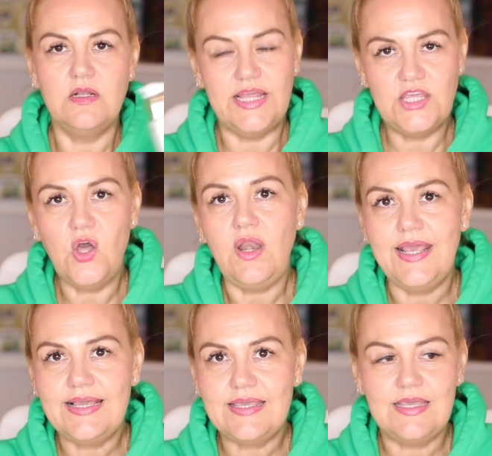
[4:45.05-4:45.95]

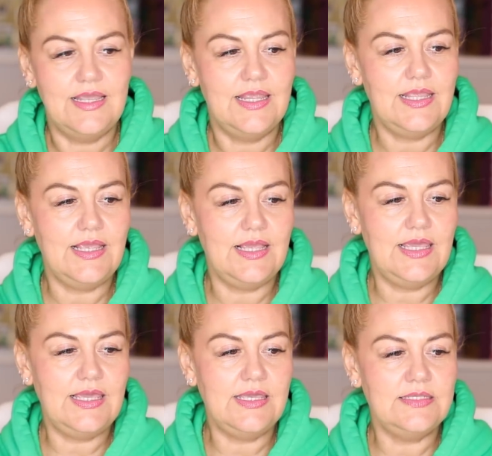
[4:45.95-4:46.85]
Glycolic
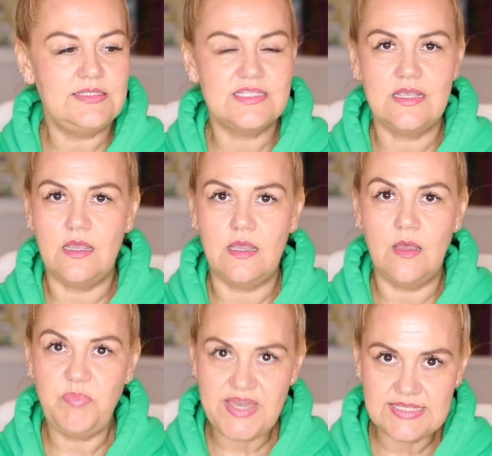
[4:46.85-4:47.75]
is
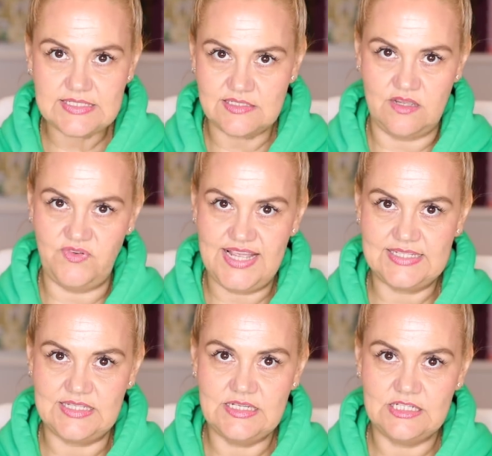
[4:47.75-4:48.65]
a beast of an
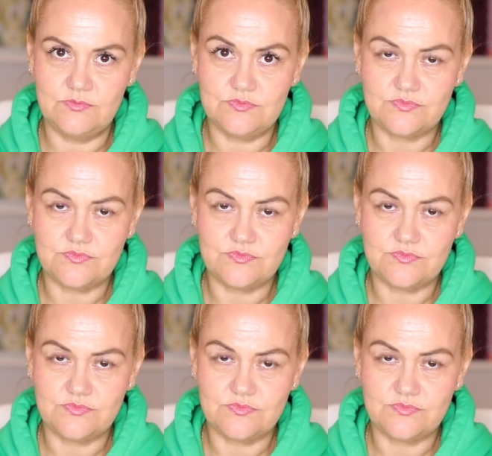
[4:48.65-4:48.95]
acid